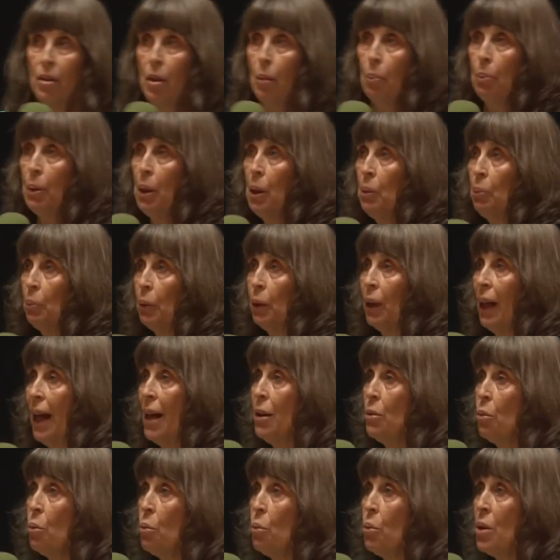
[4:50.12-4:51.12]
the people
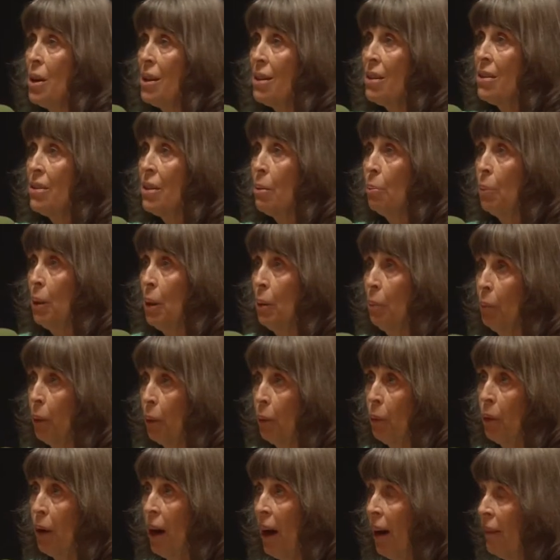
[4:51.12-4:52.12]
and with the
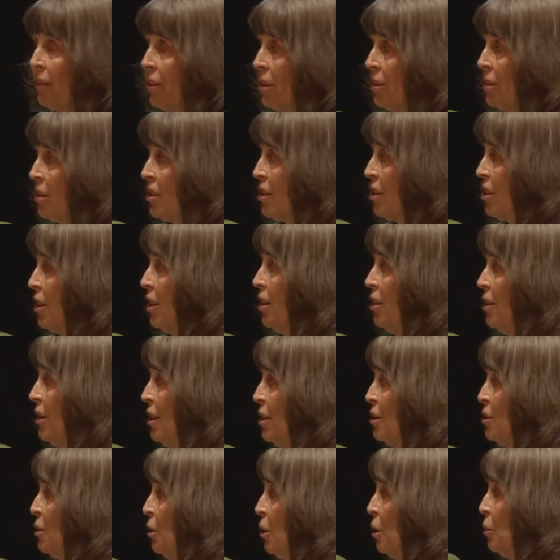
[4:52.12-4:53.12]
people we're having this shared
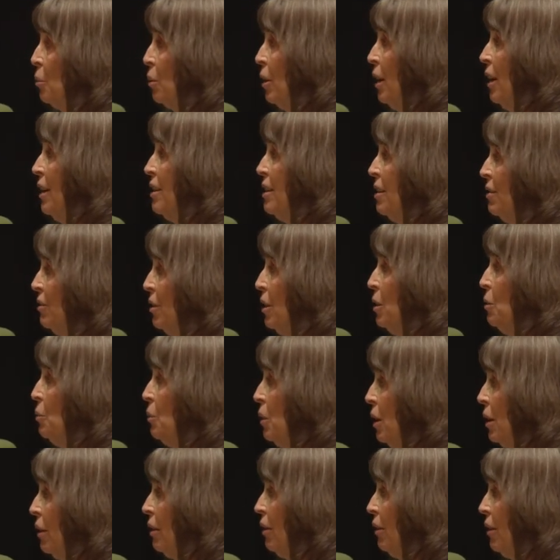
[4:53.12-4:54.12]
enjoyable activity
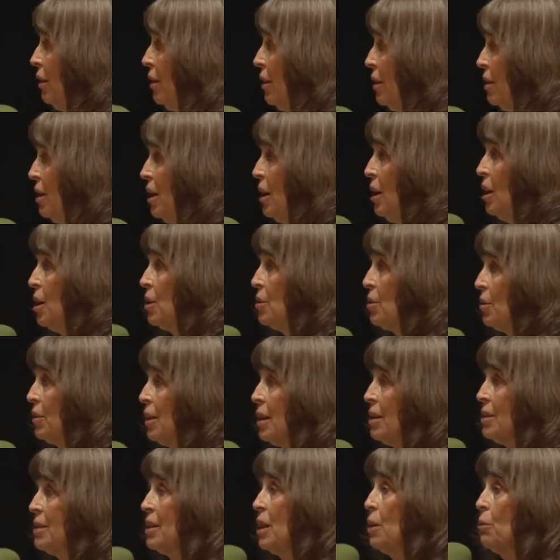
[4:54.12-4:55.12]
with. So
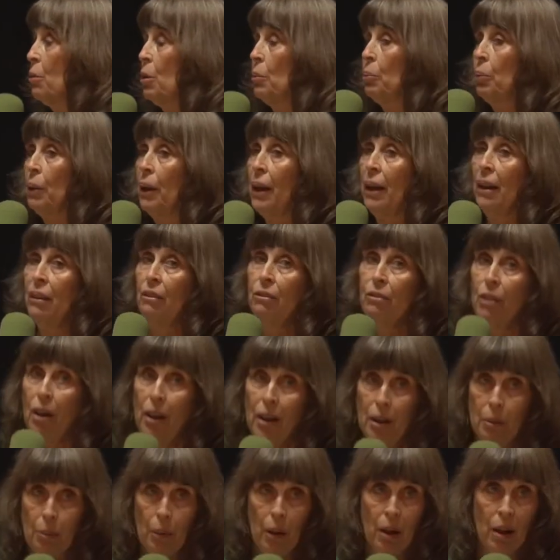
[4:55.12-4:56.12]
let's say we're playing
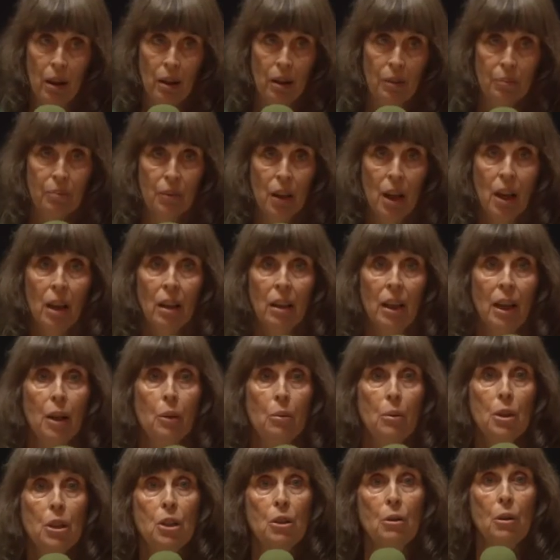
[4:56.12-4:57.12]
volleyball,
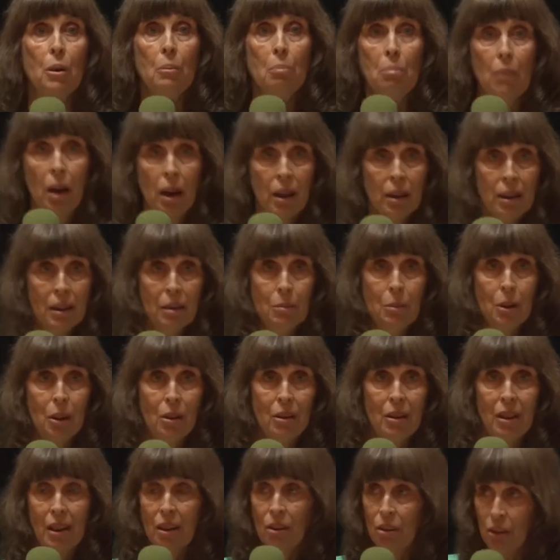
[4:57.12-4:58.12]
like we do at my
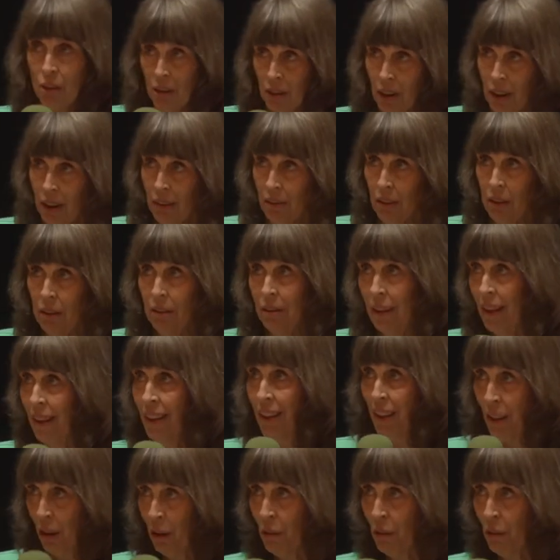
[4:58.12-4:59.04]
community at Earth Haven, an